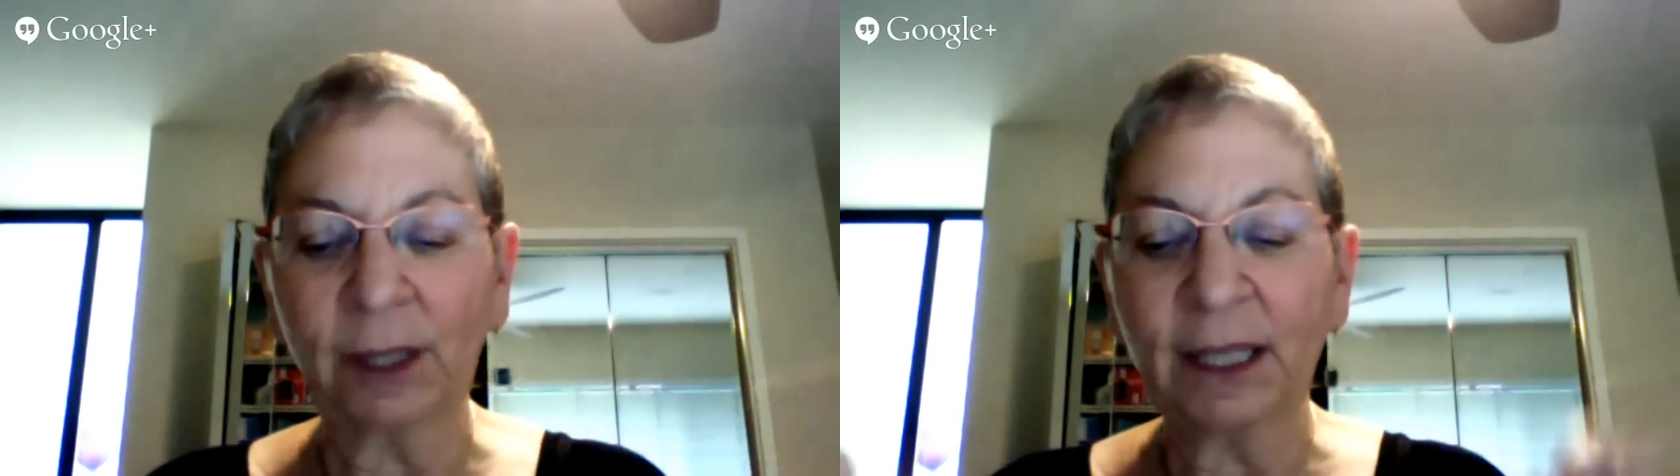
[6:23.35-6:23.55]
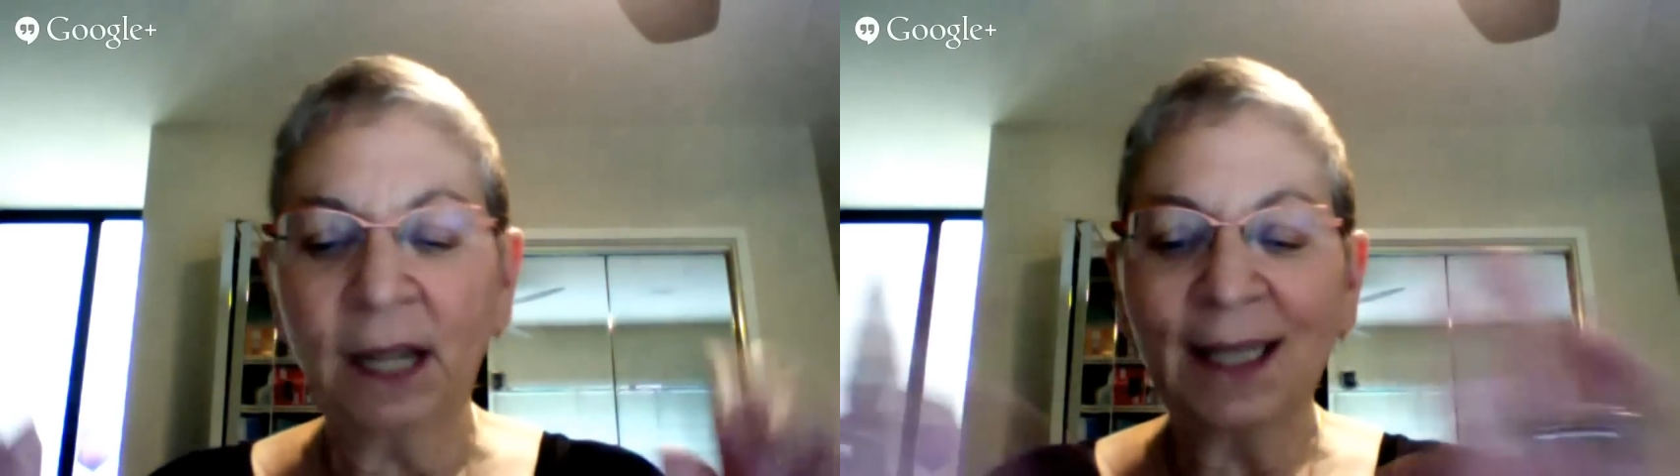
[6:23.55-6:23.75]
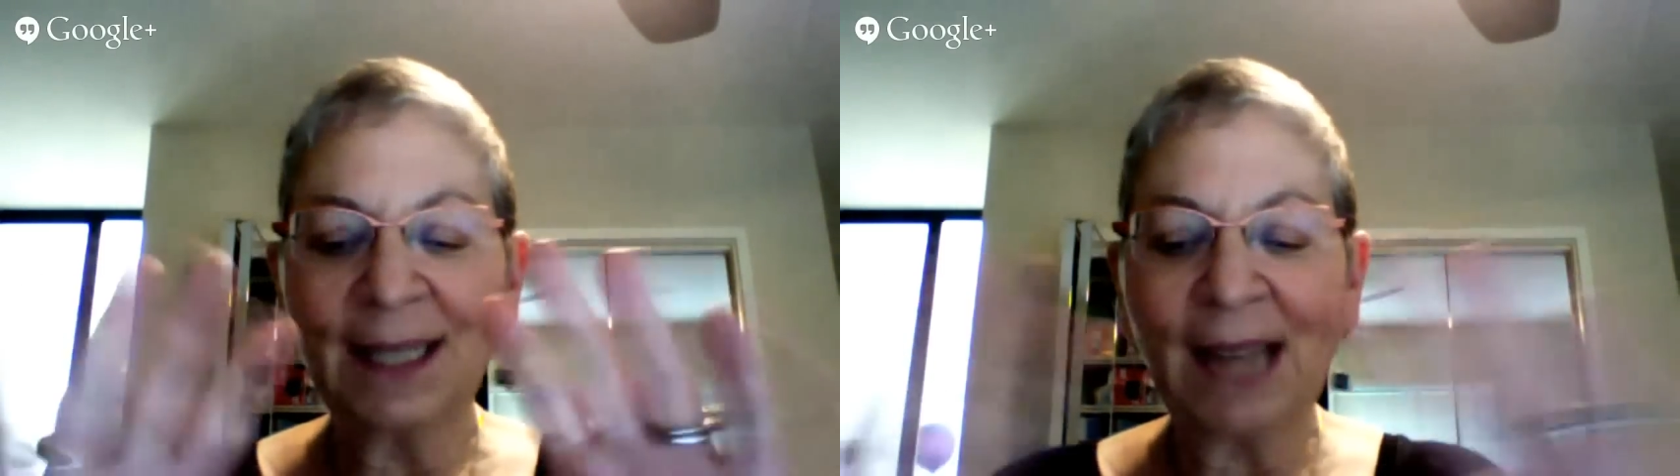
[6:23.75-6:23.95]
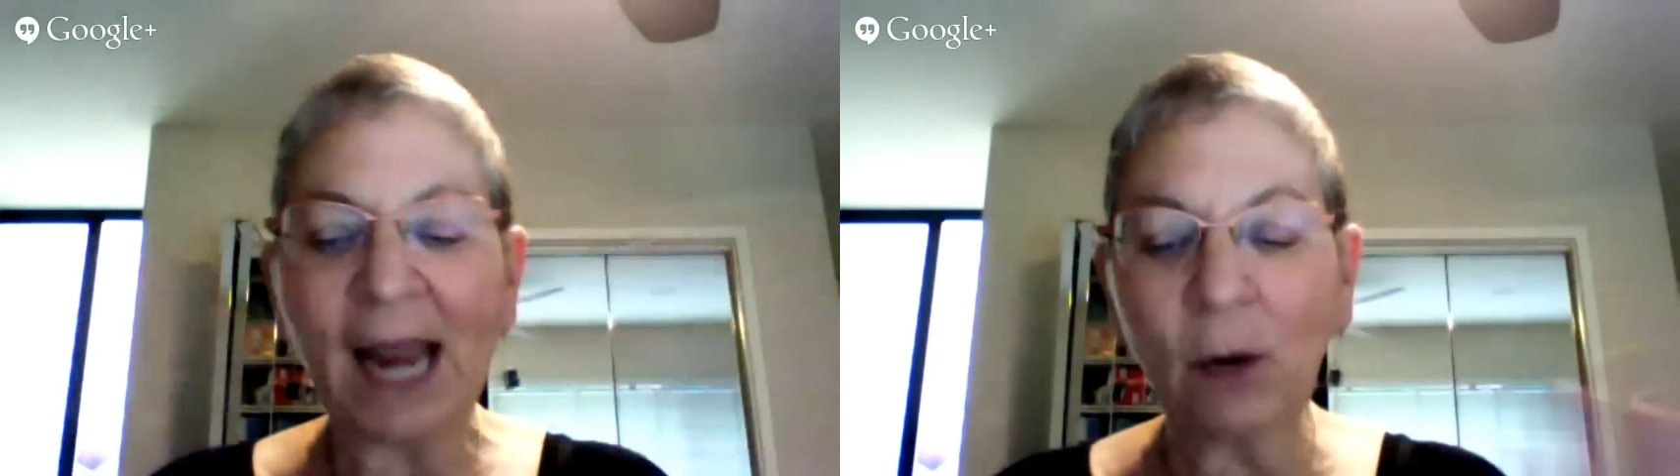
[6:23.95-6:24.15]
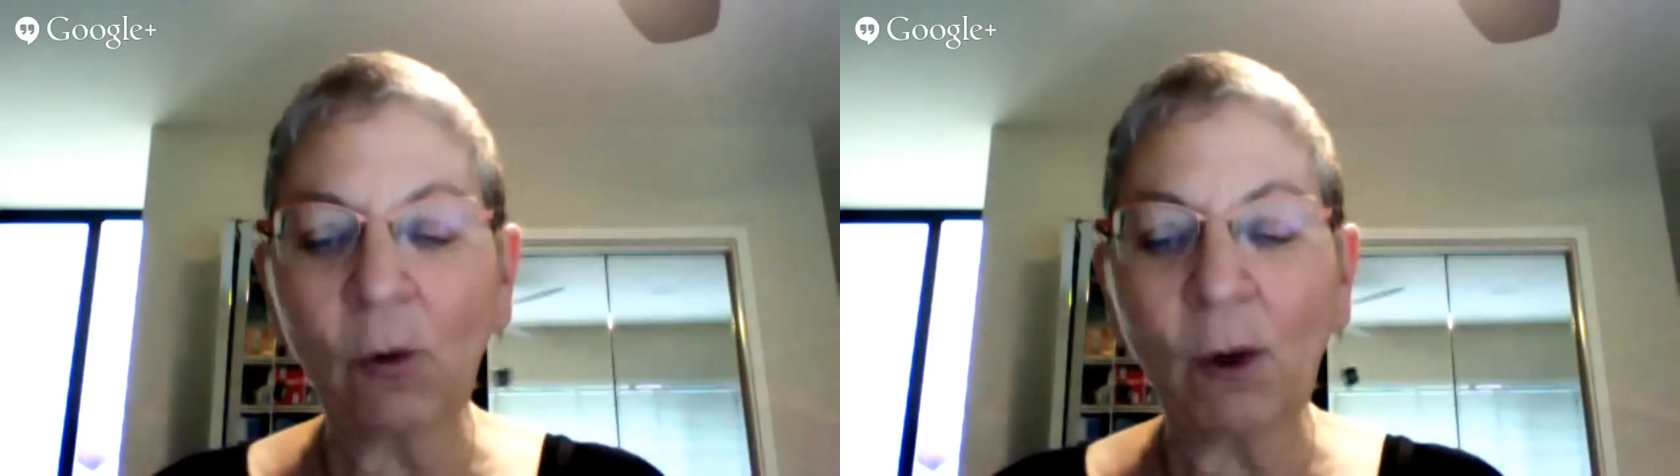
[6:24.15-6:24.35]
take
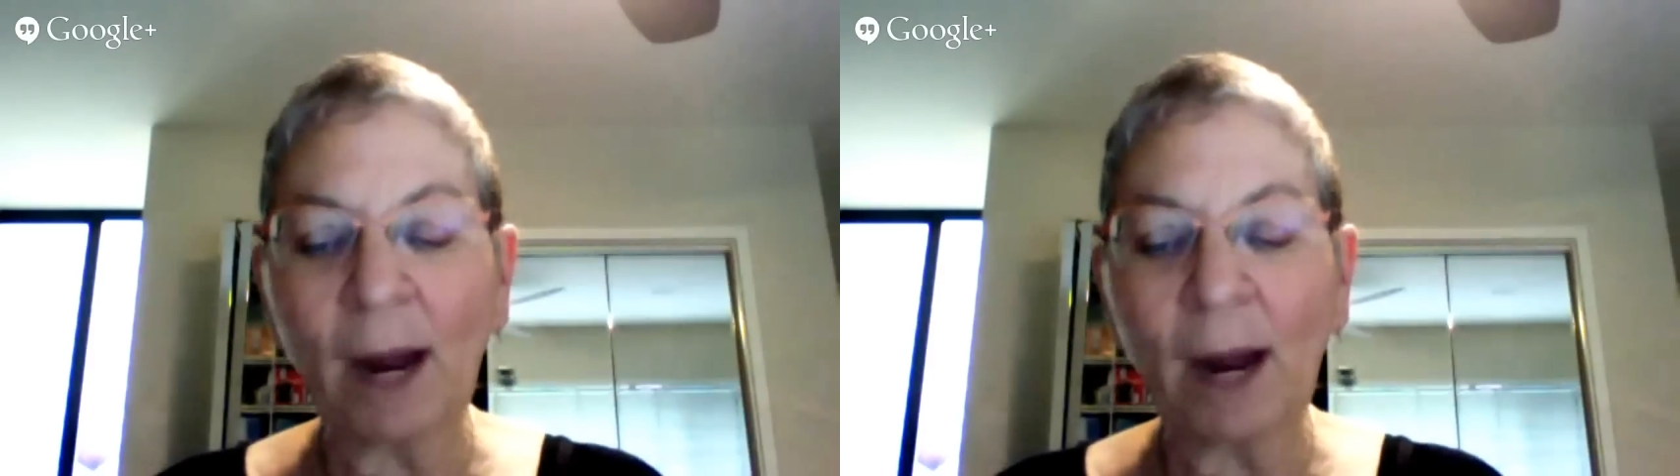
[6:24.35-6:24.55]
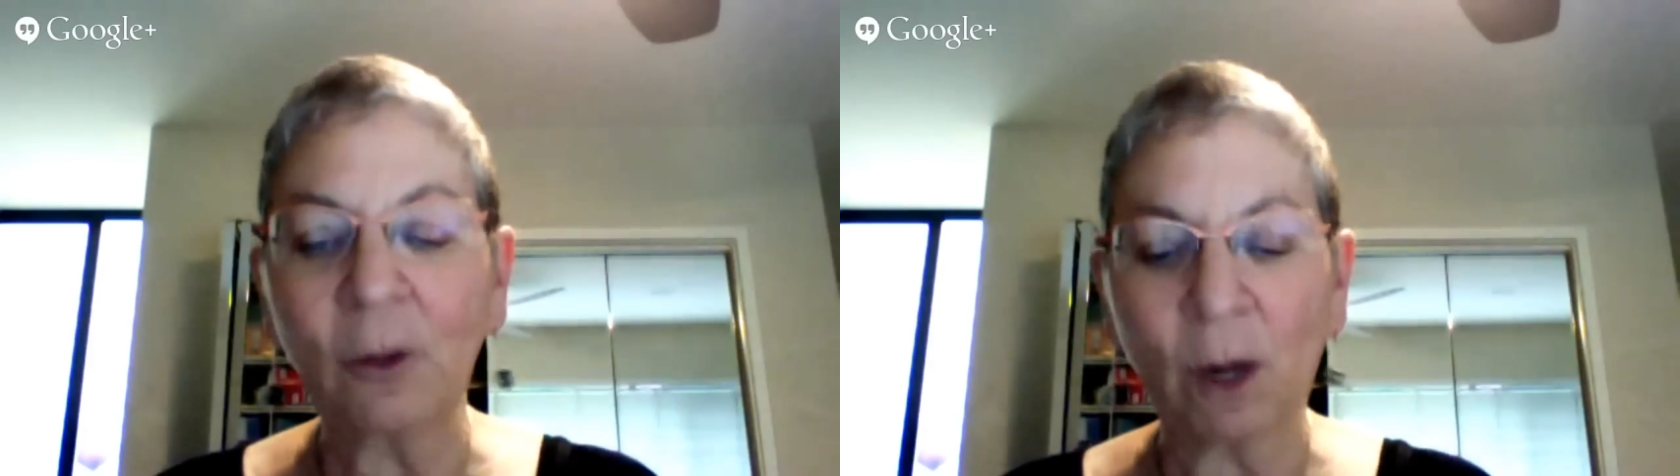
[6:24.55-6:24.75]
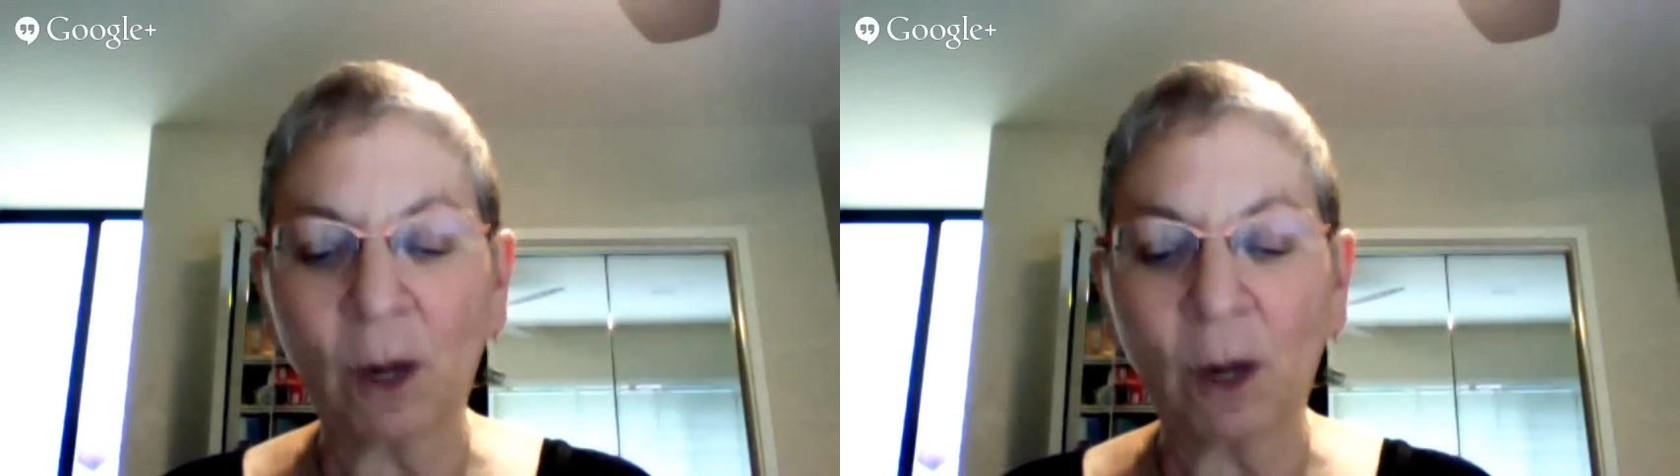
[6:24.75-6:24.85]
away the ones